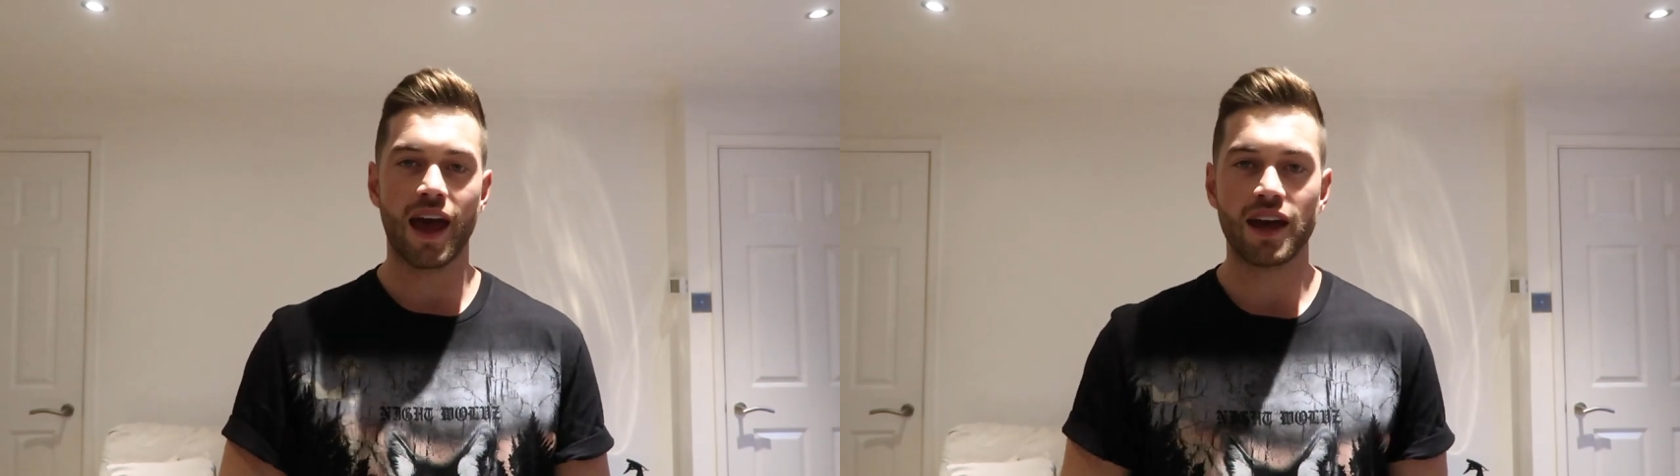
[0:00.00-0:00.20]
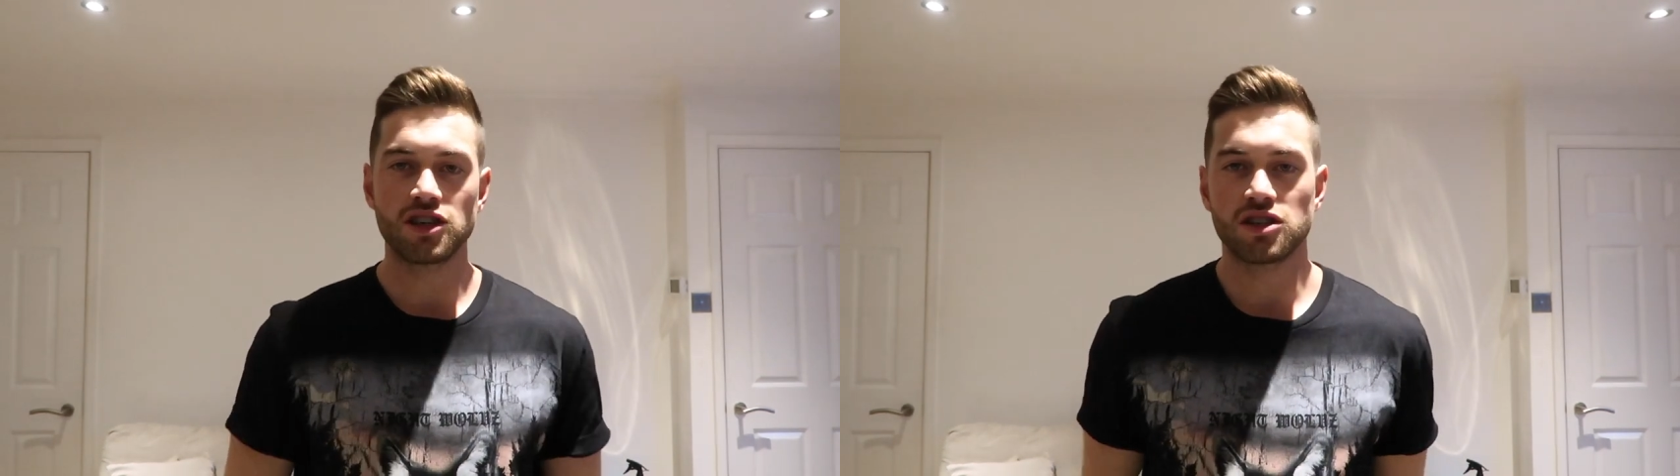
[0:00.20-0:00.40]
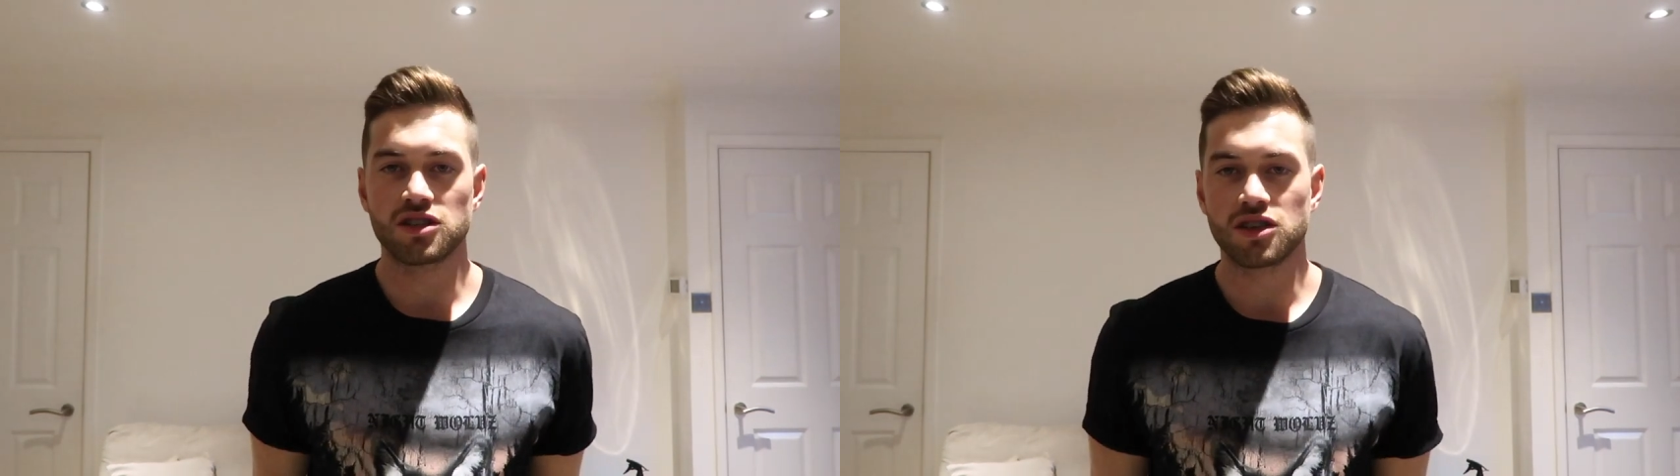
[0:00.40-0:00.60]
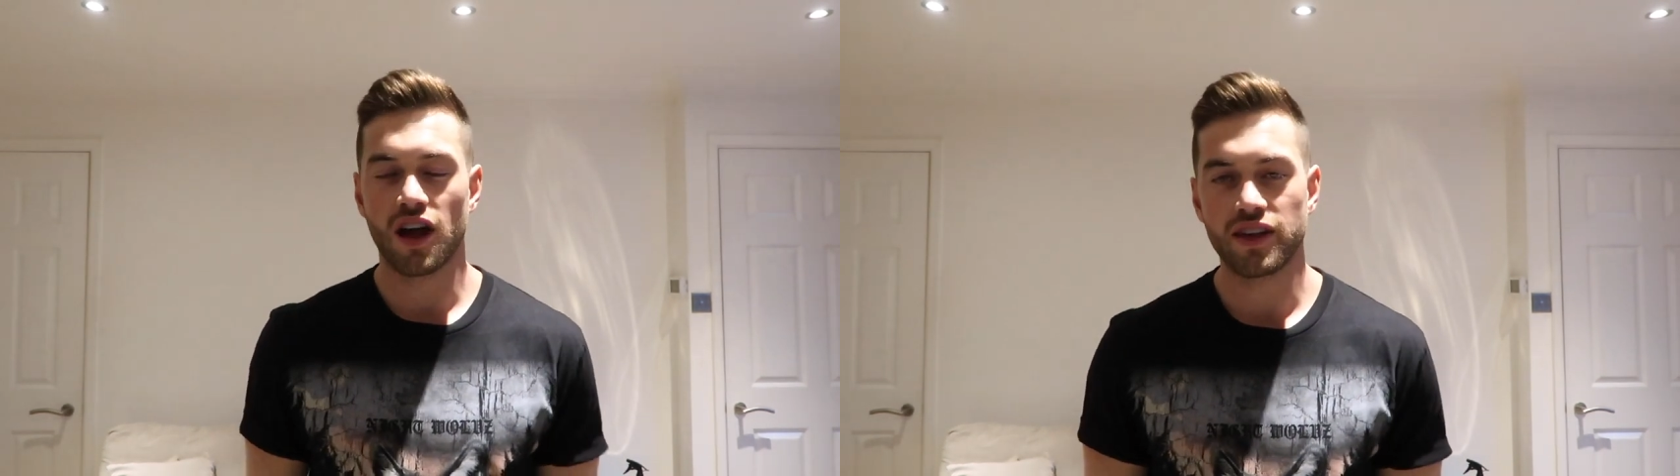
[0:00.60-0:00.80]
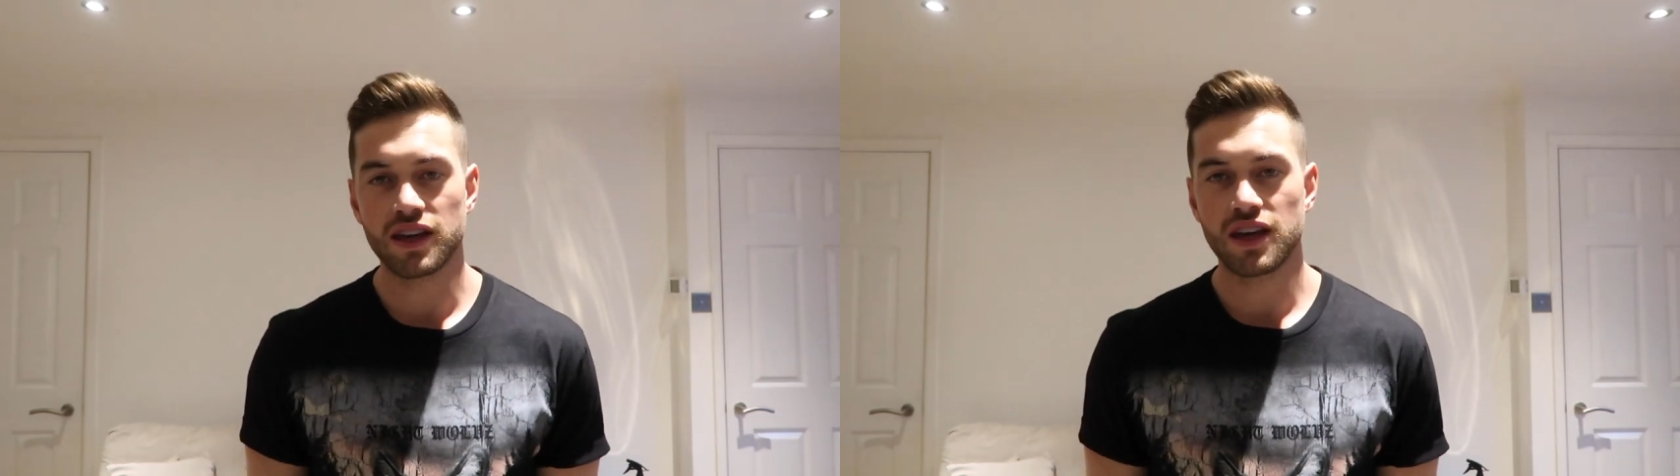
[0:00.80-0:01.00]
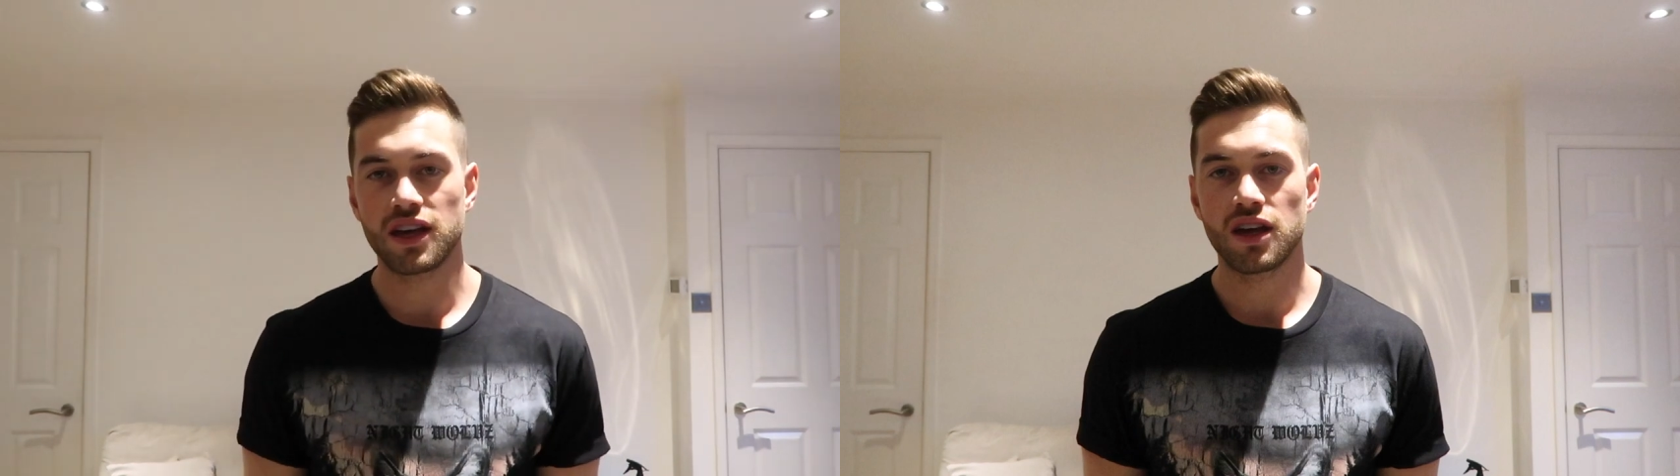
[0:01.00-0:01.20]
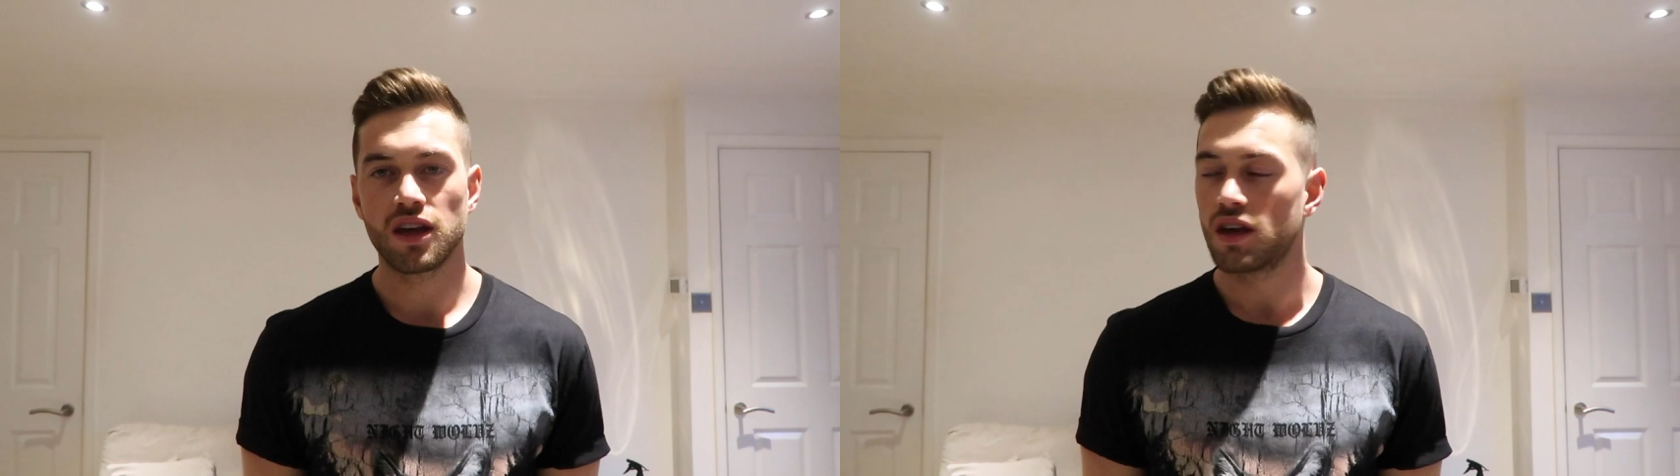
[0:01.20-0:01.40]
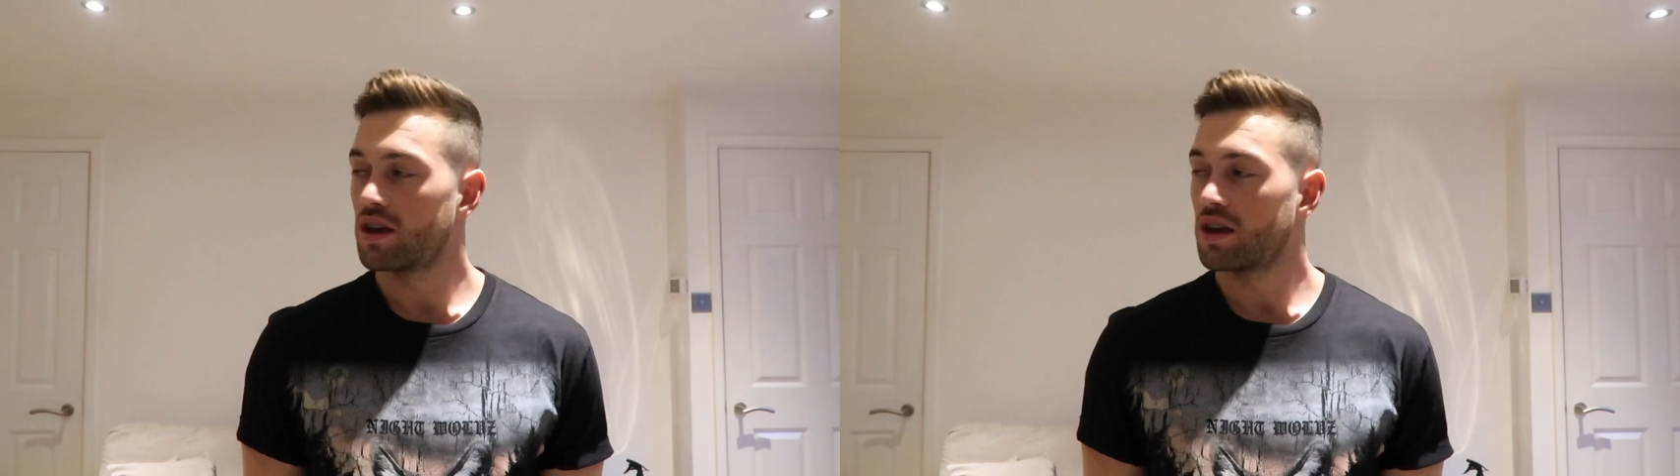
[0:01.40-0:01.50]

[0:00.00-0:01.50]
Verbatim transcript: edge at the start of the year.